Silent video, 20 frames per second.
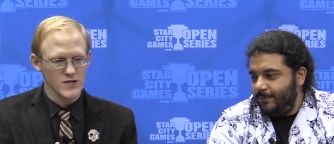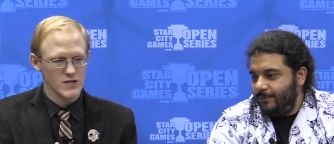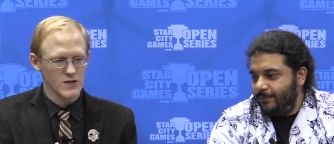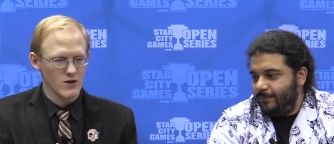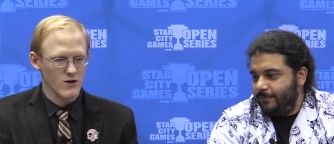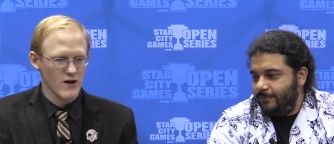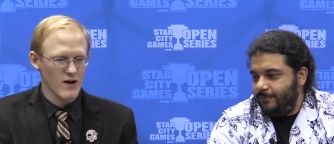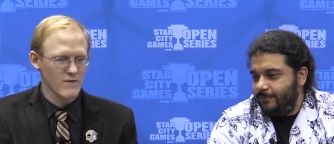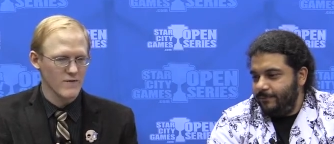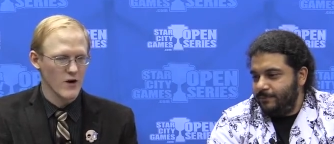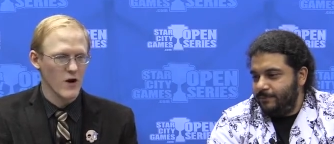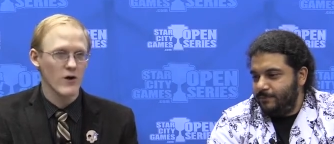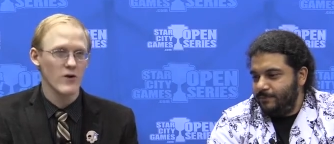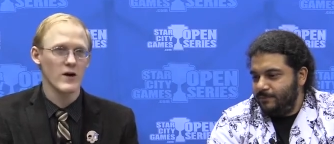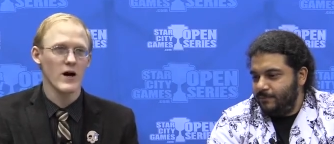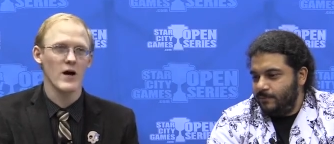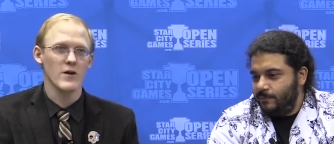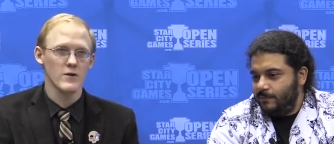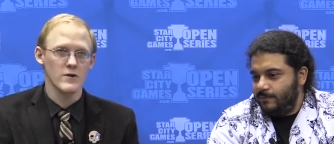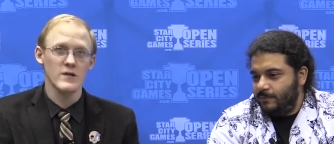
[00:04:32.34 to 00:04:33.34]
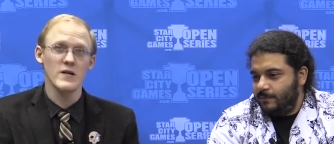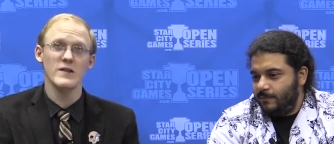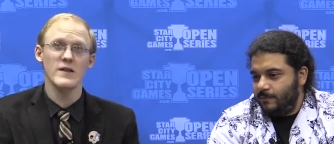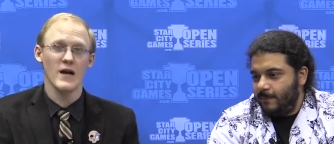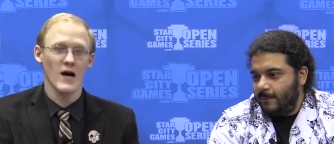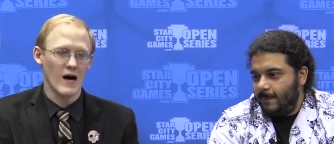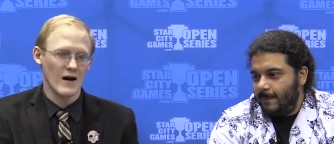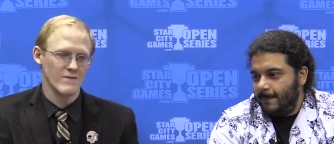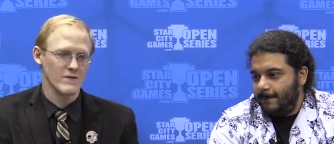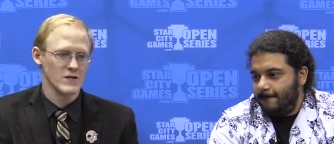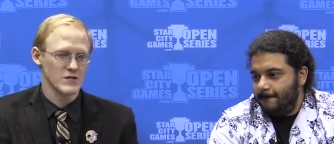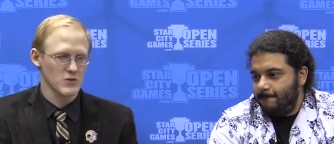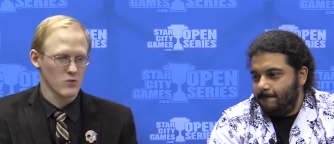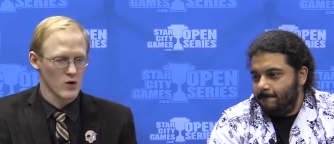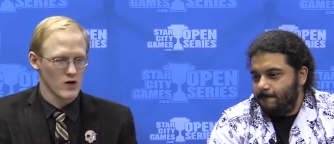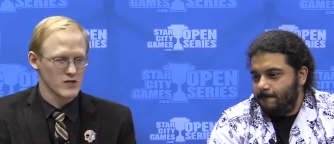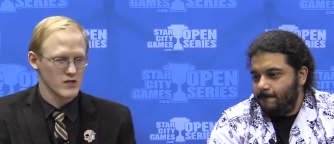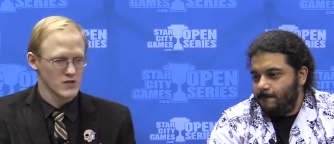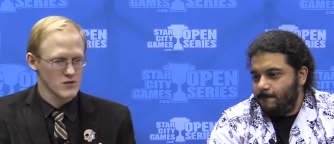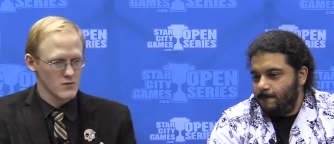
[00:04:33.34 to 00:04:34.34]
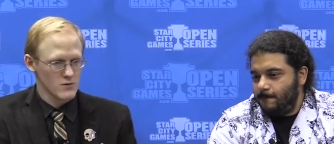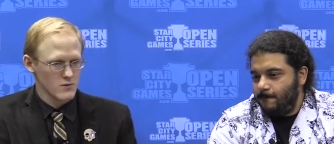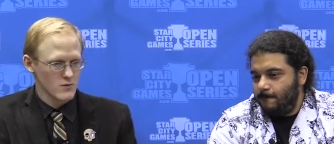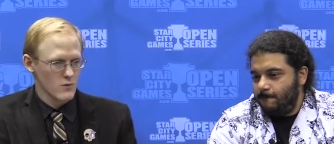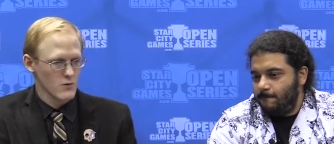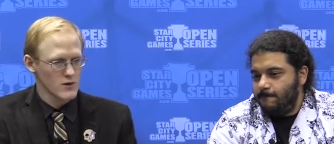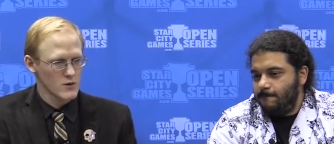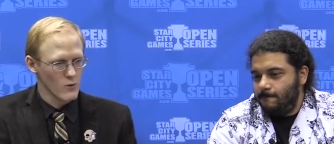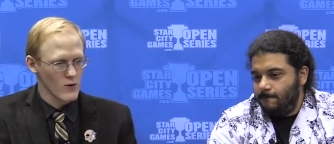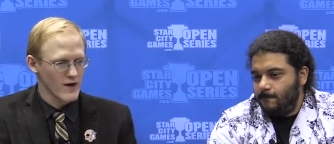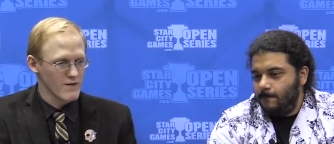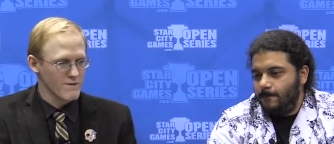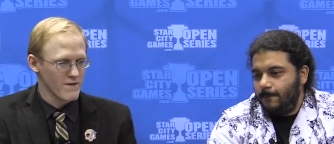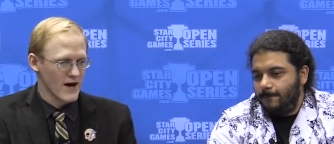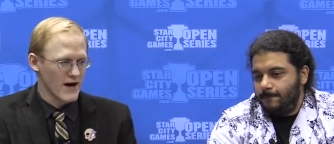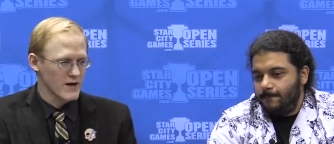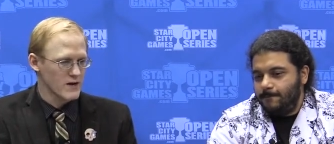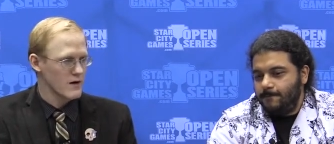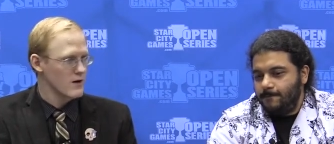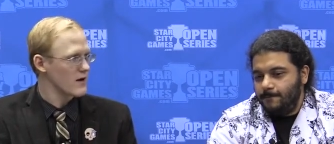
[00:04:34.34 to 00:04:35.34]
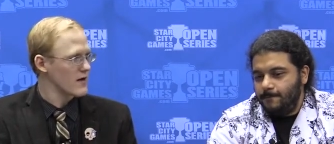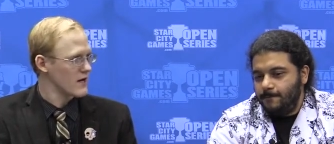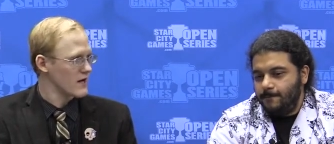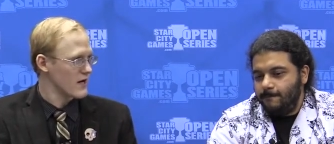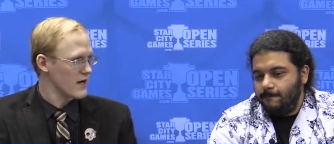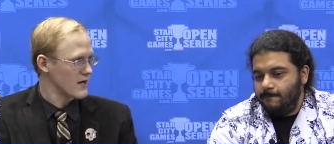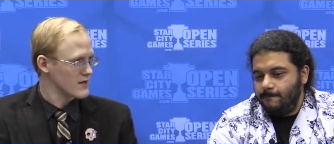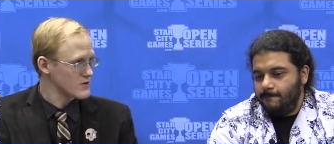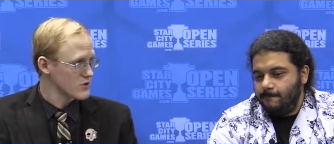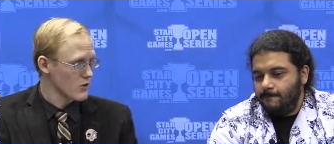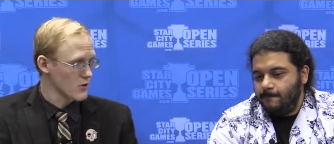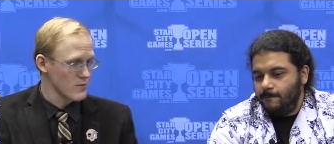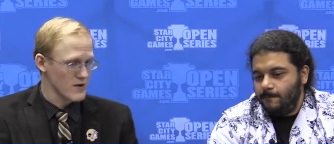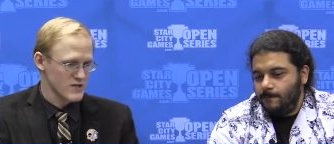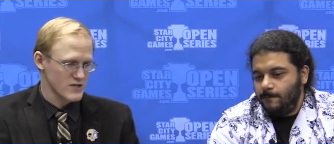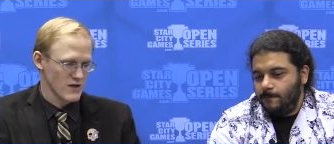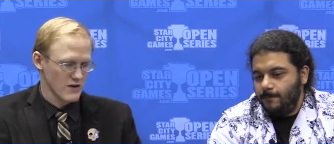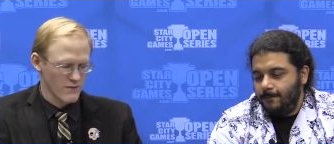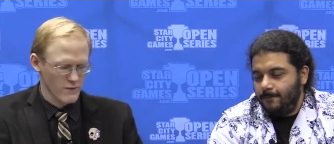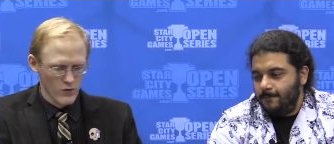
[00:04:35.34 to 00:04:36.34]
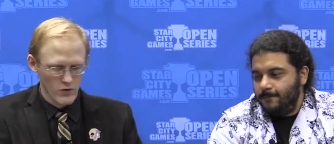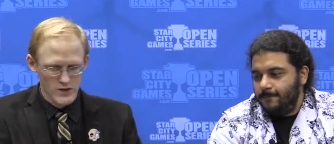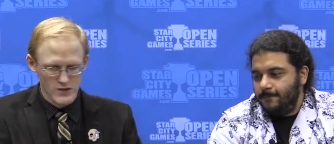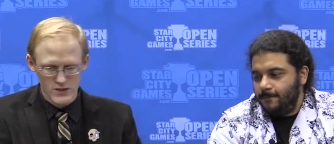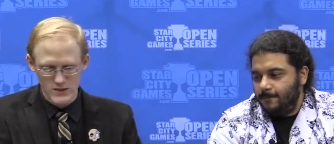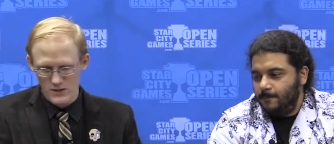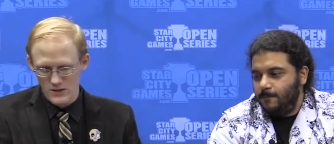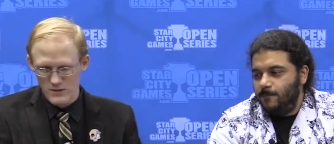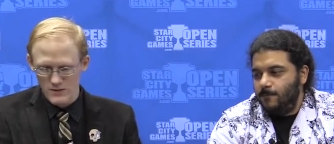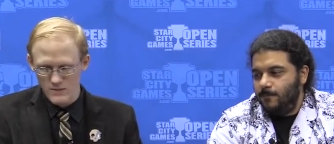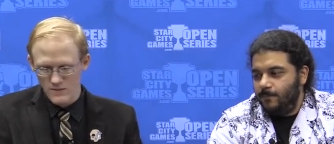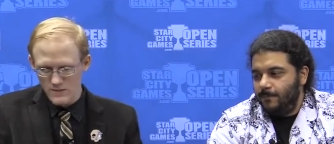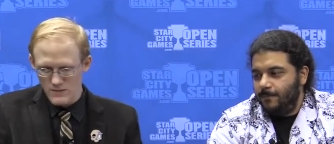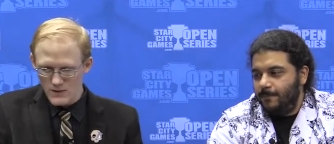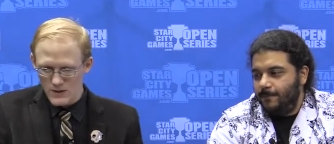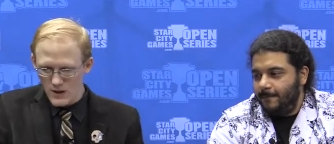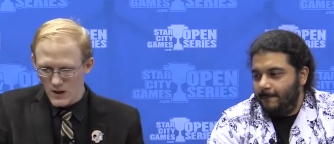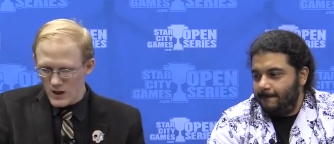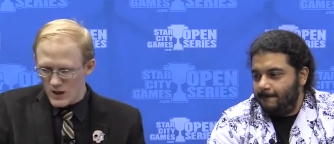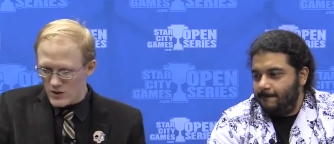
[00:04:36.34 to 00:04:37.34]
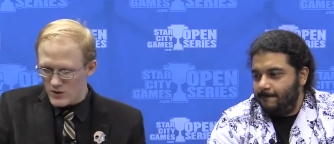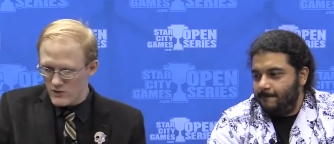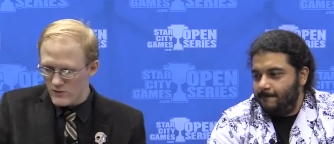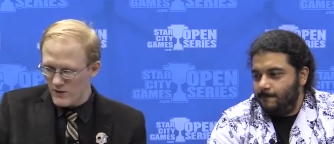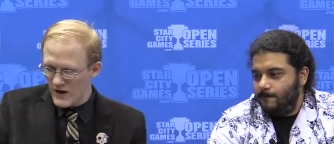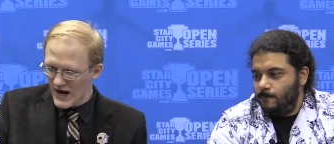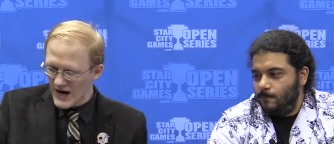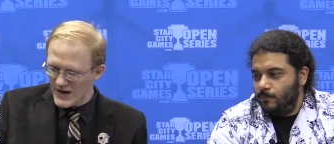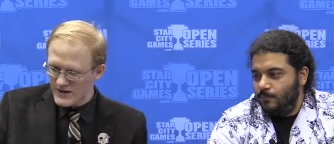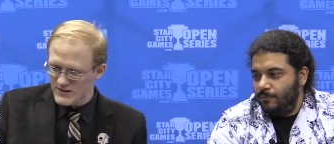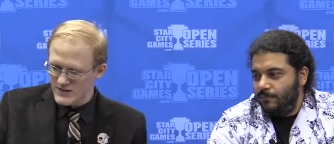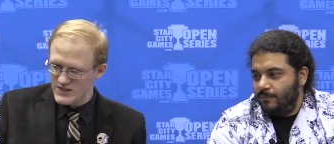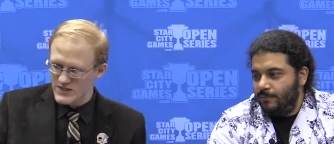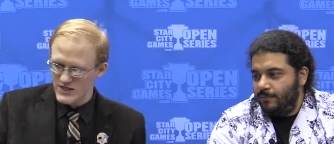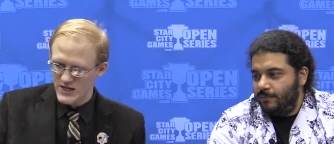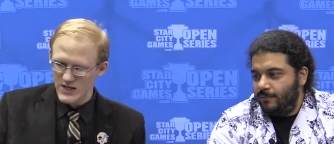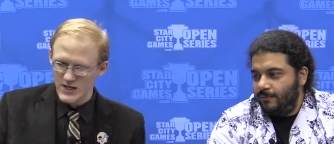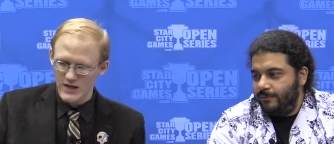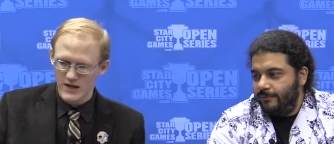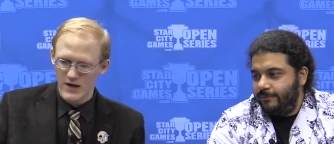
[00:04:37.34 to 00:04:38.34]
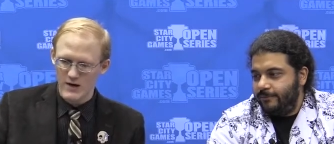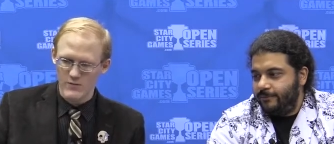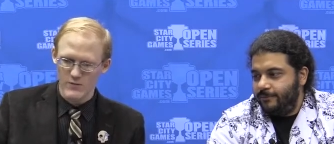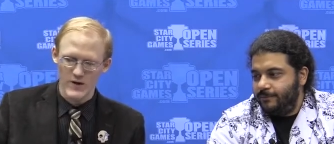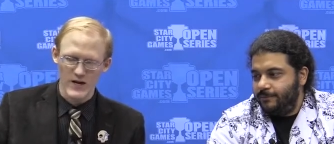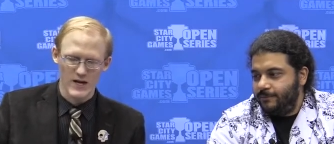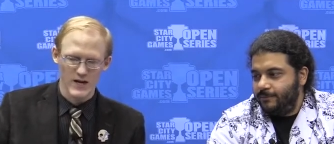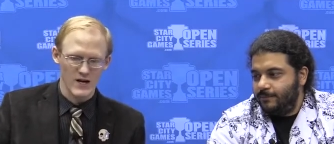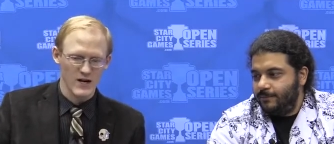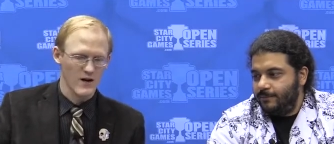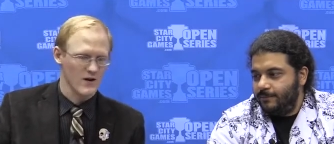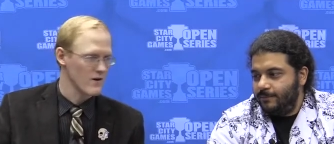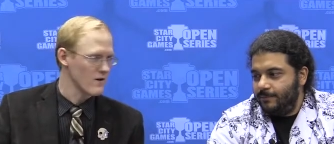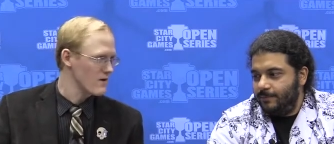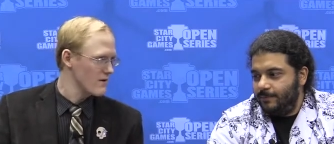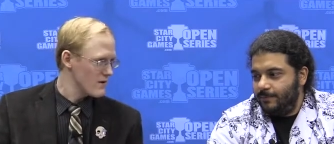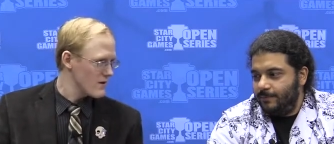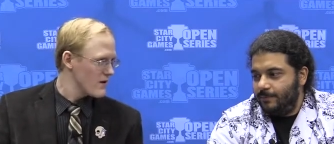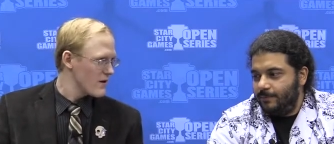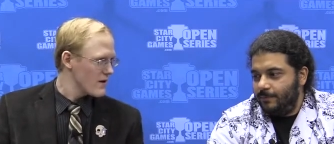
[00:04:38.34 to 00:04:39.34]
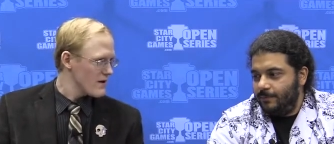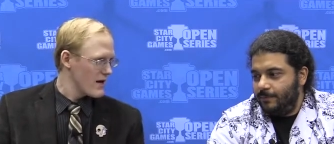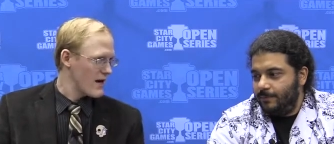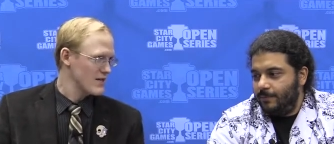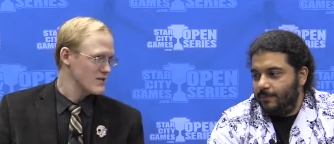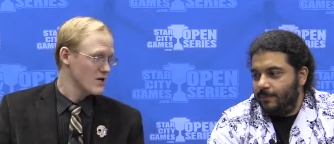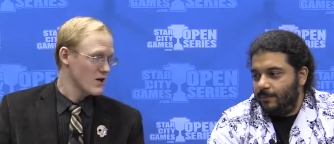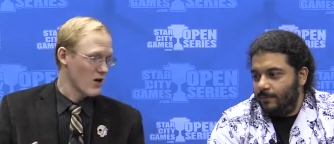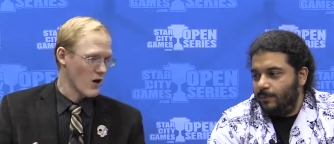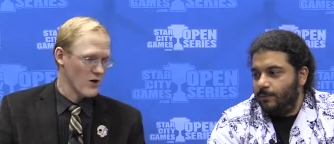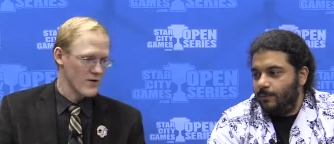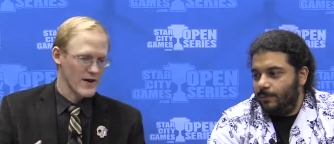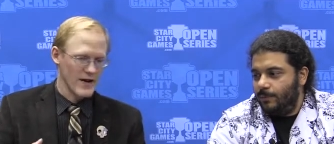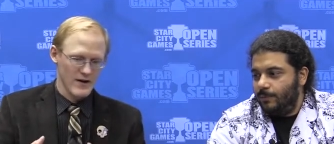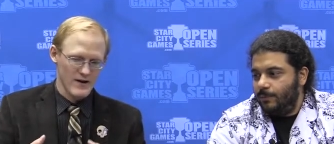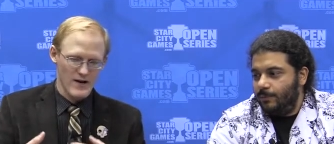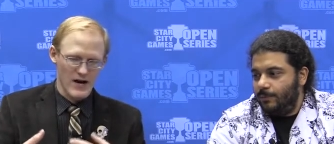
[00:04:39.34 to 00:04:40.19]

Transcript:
Speaker 1: in the graveyard other than the obvious ones with the Wayfinder and Tormenting Voice. You've got See the Unwritten here as a card that